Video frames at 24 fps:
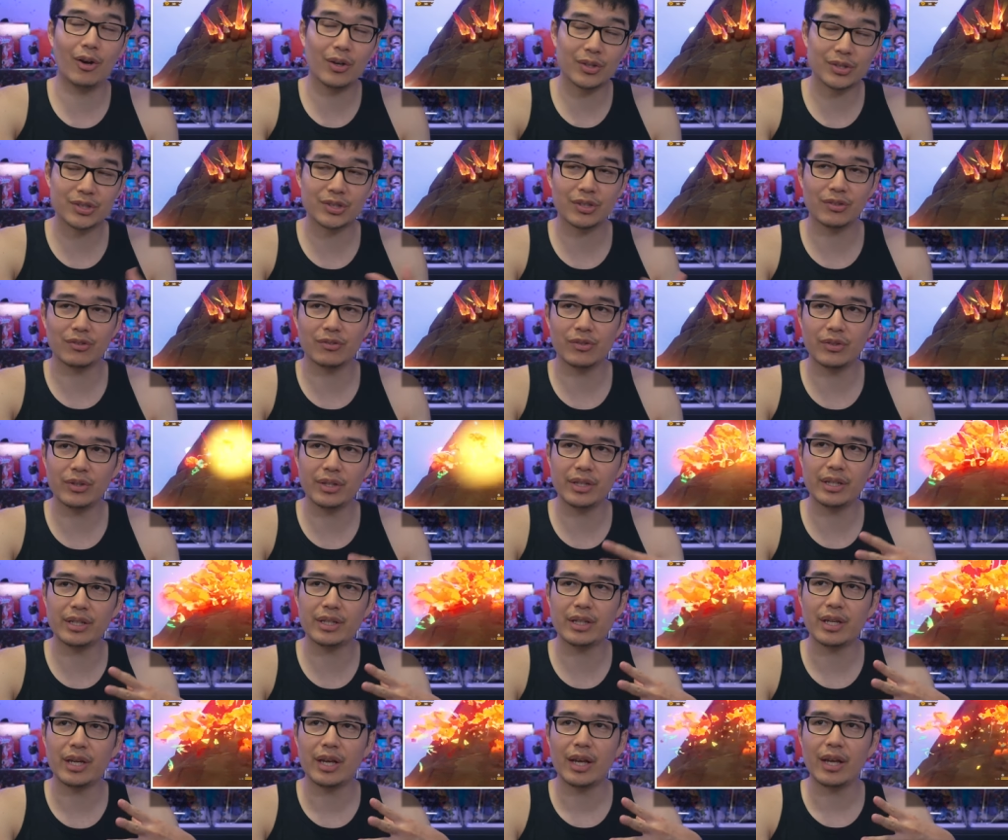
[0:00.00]
also
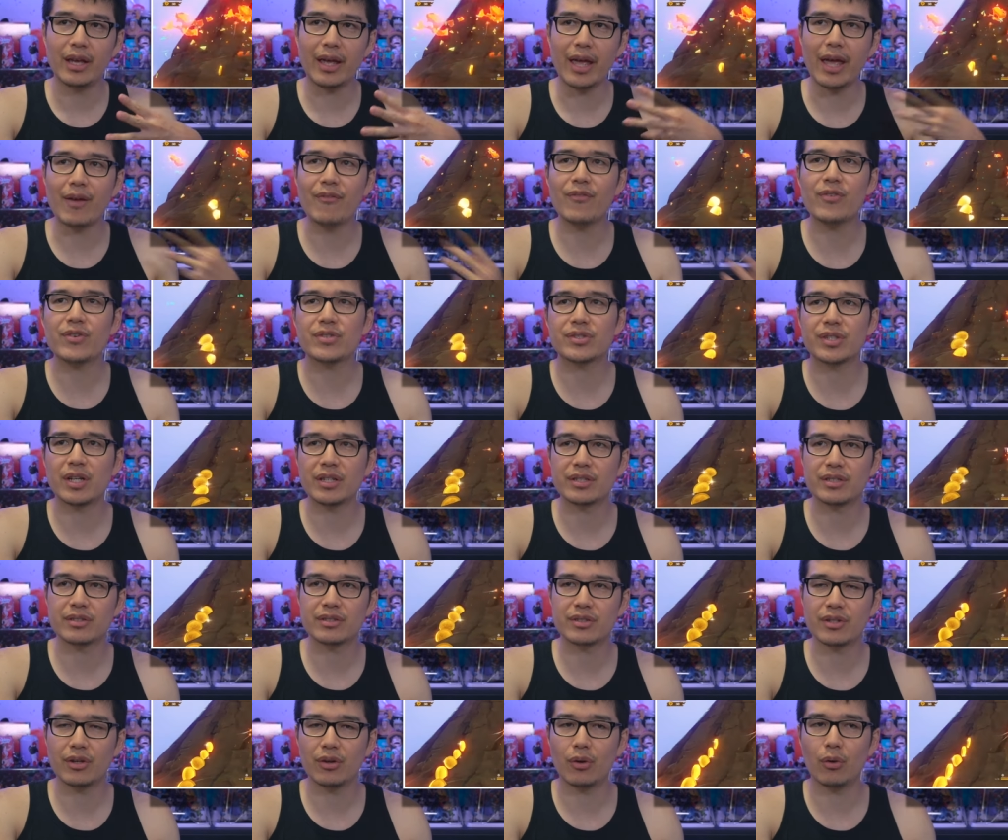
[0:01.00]
really
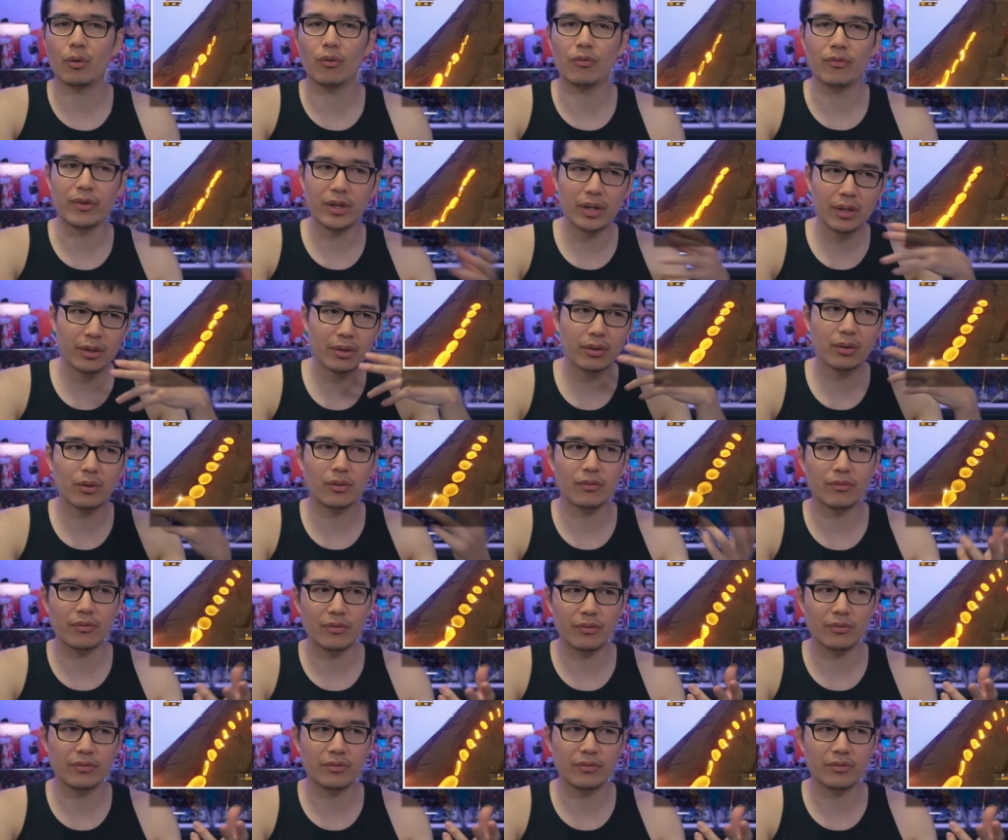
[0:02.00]
emphasizes the whole vehicle